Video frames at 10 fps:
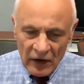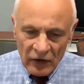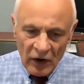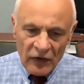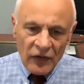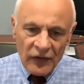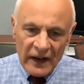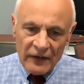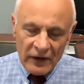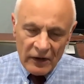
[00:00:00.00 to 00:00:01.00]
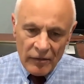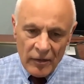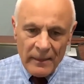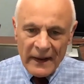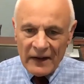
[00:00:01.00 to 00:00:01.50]
not just get rid of the
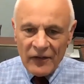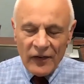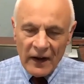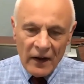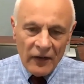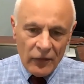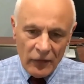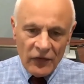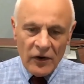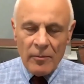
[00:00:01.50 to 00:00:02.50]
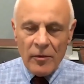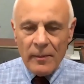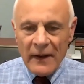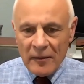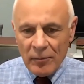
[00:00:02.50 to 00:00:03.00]
bad cells or stop the
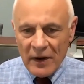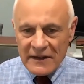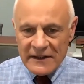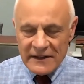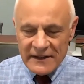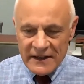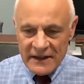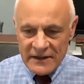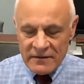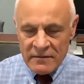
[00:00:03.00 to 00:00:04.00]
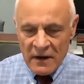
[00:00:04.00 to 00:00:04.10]
bad processes,